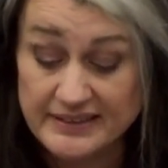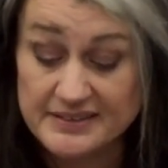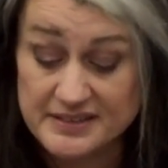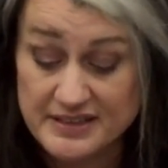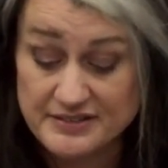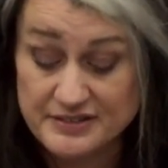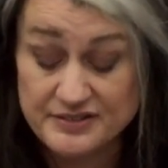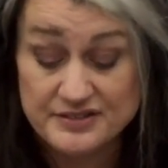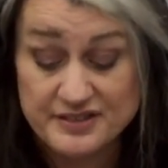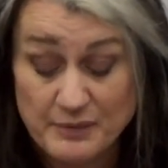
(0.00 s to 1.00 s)
and diesel
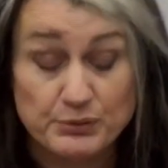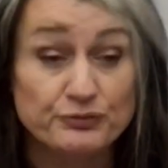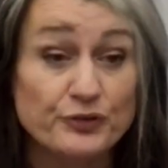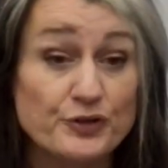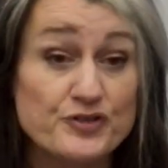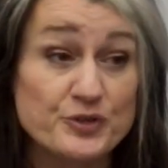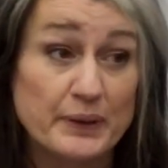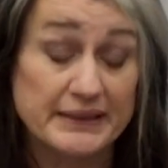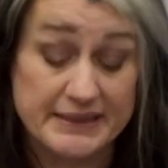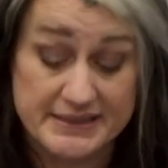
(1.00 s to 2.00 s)
since April 1st,
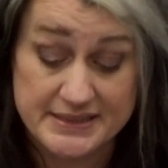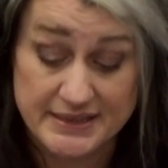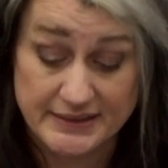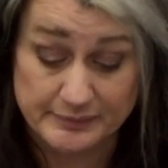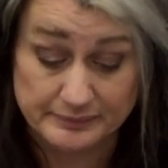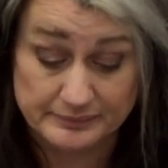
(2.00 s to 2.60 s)
2019.